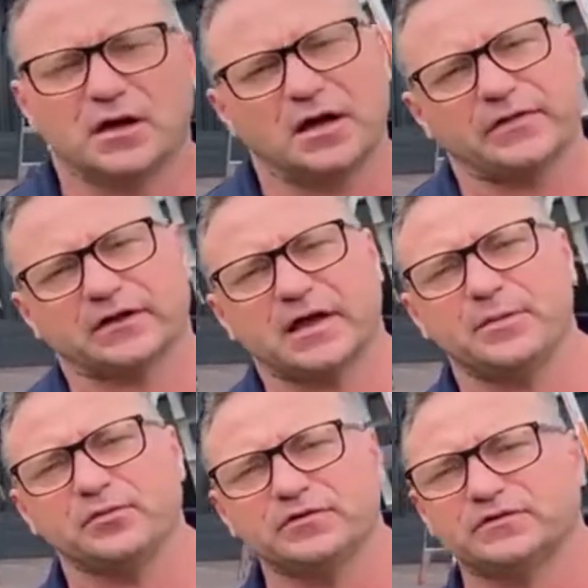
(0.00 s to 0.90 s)
And that
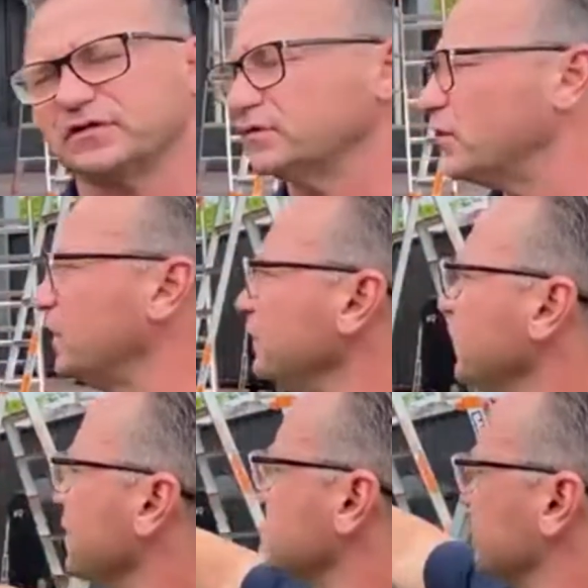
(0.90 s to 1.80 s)
cable is designed
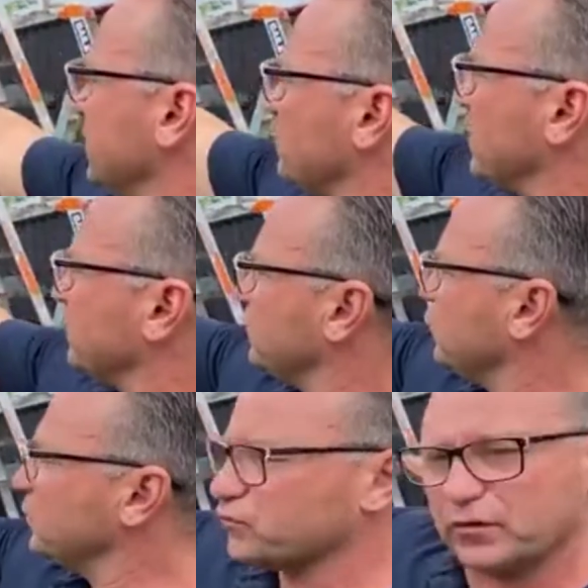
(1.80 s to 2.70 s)
to be run
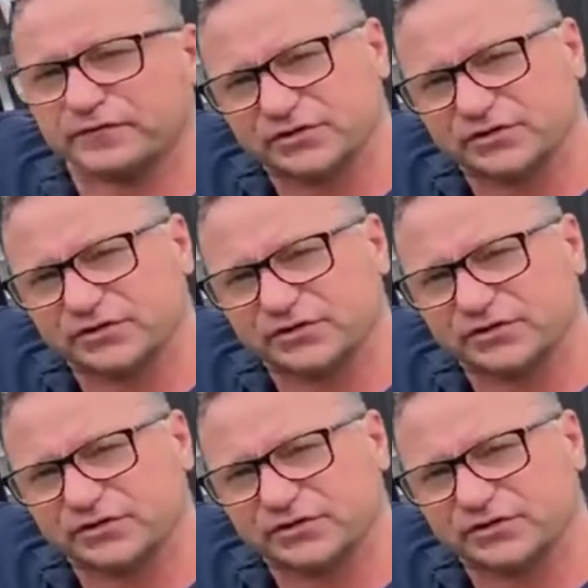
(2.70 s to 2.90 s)
through the roof